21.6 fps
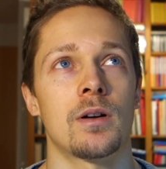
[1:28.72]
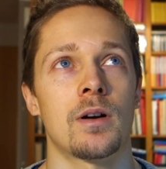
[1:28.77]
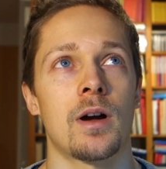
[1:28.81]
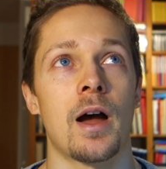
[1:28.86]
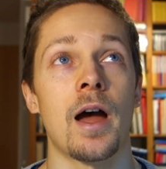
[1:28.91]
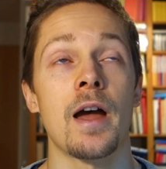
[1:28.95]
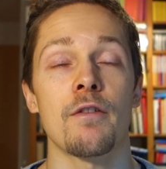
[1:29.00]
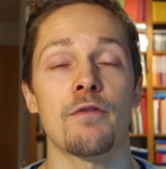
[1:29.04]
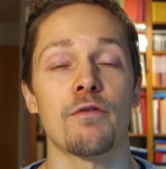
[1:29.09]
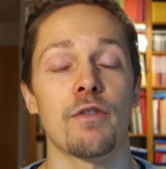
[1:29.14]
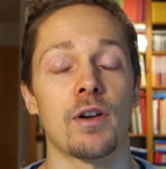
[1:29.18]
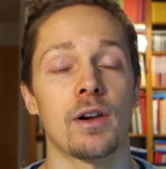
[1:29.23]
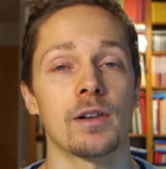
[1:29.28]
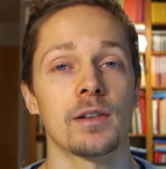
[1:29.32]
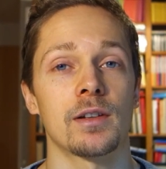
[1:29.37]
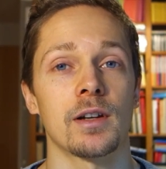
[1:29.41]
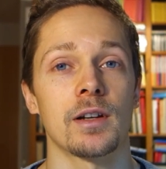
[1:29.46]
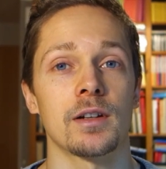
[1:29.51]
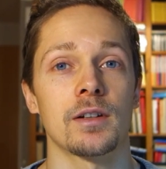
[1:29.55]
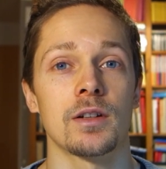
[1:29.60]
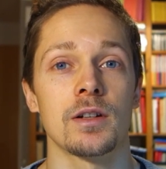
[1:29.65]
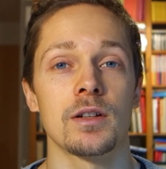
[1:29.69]
have felt
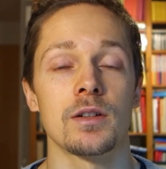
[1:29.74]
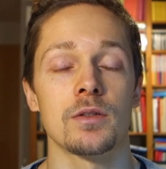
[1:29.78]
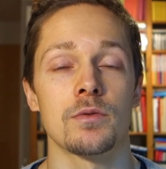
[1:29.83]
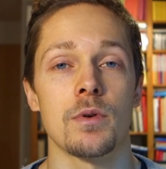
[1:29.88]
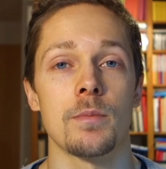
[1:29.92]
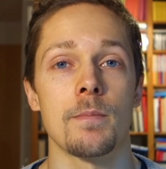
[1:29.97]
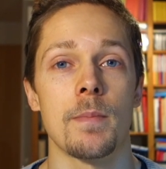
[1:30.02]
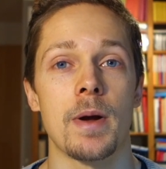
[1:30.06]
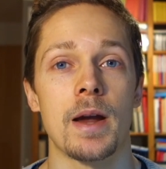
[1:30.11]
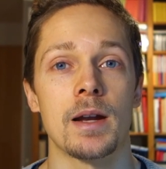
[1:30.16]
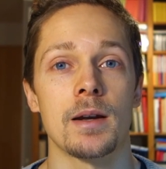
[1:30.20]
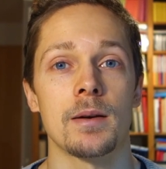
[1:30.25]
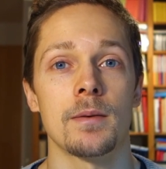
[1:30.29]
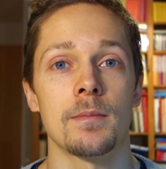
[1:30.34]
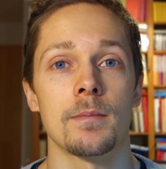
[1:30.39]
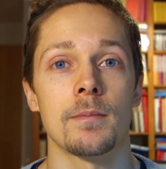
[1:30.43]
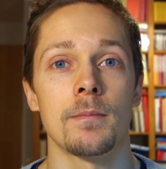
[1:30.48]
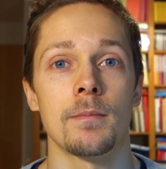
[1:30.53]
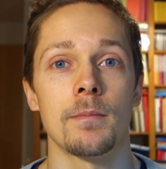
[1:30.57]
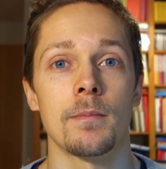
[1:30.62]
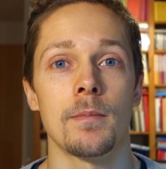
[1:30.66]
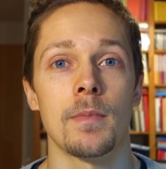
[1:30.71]
I didn't
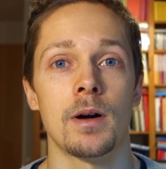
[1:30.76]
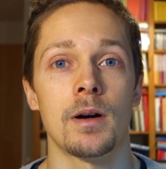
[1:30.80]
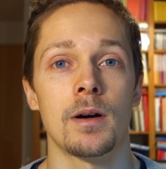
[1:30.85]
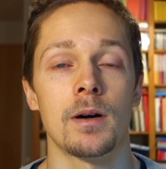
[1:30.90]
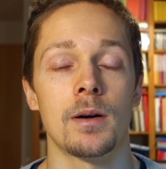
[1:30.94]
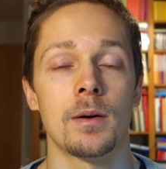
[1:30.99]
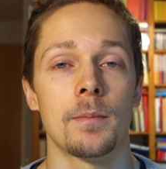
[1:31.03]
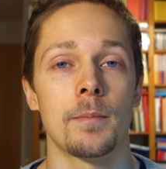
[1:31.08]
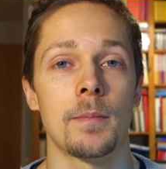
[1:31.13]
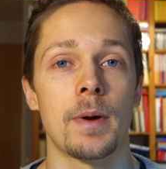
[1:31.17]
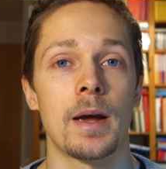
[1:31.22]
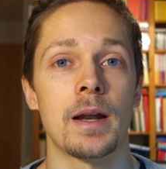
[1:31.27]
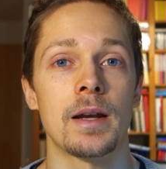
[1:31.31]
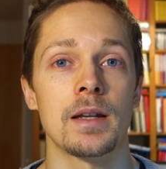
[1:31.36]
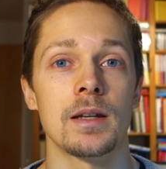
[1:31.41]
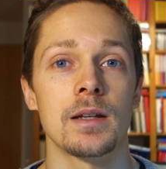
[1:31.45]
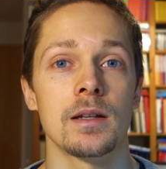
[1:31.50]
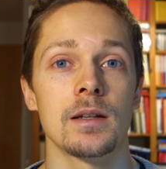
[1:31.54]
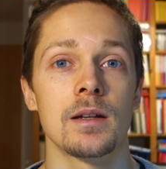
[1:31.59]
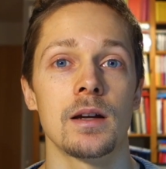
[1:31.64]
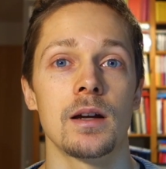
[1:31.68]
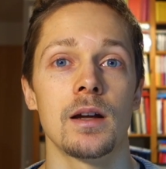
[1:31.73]
remain
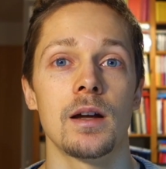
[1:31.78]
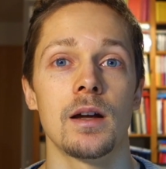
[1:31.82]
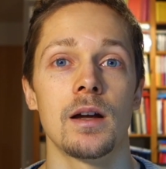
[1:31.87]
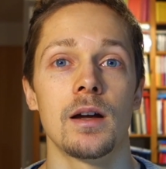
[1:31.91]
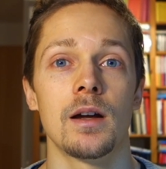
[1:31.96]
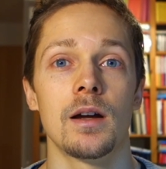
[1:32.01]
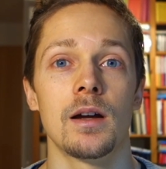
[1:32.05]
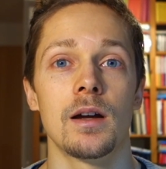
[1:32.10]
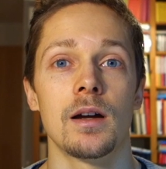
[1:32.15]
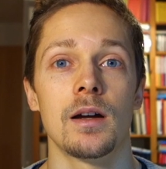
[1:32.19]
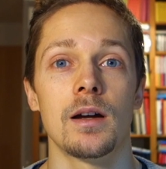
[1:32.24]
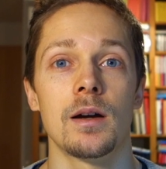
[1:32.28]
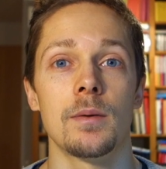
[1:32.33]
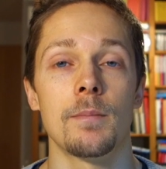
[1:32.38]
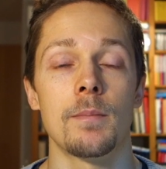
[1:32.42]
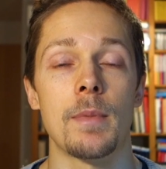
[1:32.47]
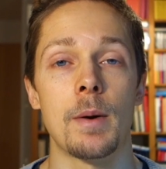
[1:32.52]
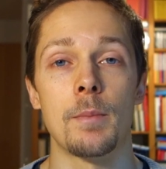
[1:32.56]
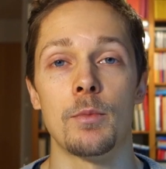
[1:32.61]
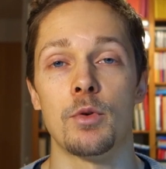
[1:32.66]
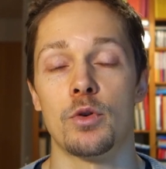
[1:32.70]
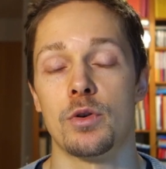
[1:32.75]
many
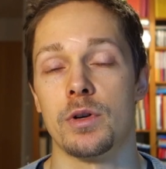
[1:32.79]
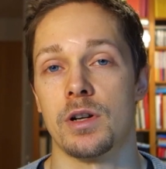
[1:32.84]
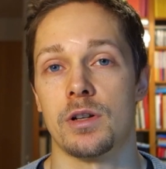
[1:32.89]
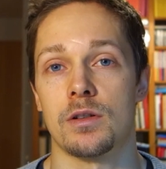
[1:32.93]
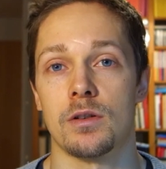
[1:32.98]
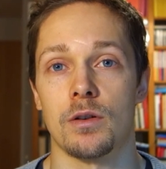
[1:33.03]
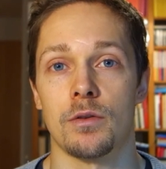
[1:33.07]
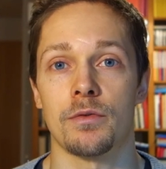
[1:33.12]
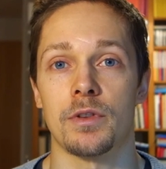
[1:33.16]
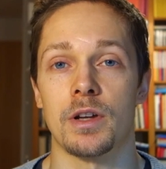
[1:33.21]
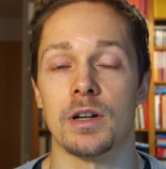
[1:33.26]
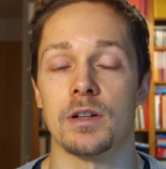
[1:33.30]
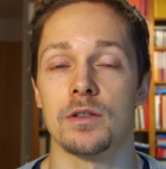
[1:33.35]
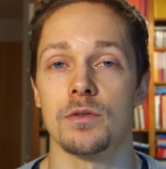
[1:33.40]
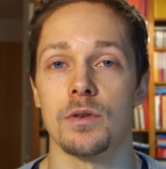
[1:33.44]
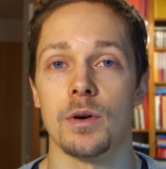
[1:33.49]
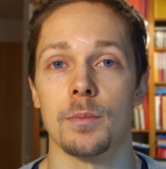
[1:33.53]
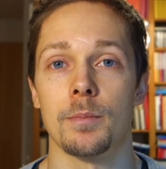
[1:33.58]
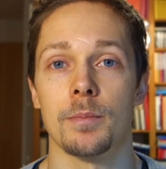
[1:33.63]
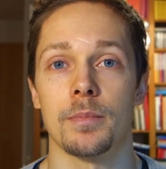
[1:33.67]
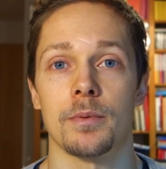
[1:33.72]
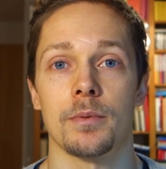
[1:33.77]
memories of that
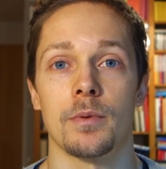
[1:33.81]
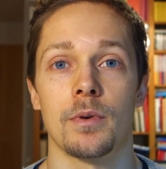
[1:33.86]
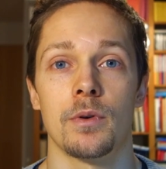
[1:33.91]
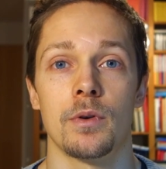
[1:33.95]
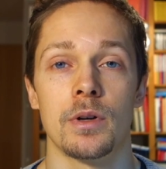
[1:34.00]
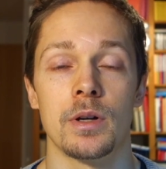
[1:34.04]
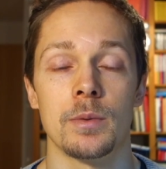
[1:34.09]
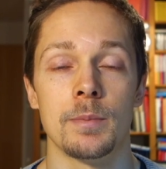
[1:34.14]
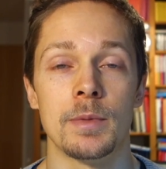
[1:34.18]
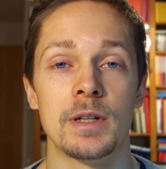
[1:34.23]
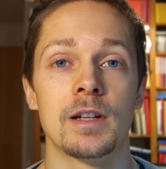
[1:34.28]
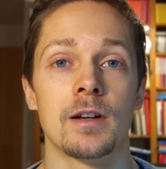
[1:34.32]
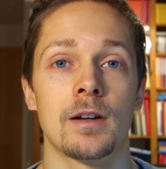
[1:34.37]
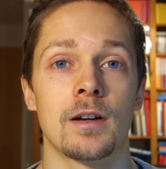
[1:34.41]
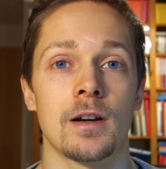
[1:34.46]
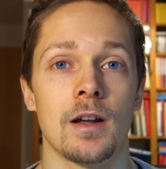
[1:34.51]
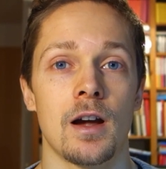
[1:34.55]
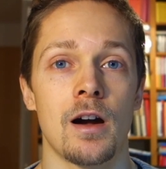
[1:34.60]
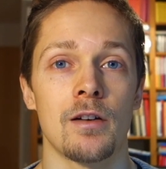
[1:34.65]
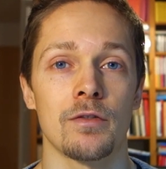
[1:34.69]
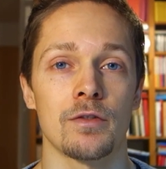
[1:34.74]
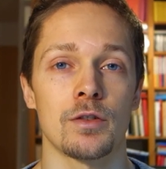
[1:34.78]
trip immediately
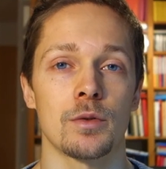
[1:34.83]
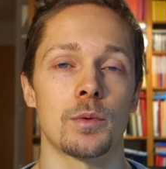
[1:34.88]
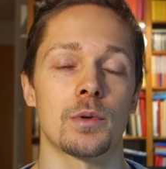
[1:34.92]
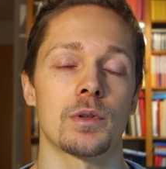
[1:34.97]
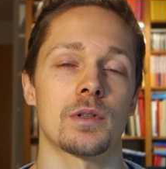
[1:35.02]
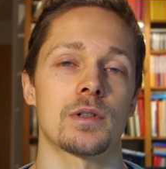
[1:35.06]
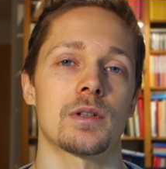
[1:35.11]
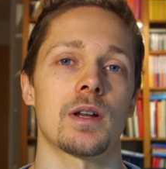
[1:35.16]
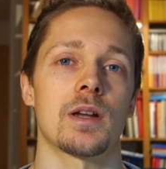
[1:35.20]
afterwards.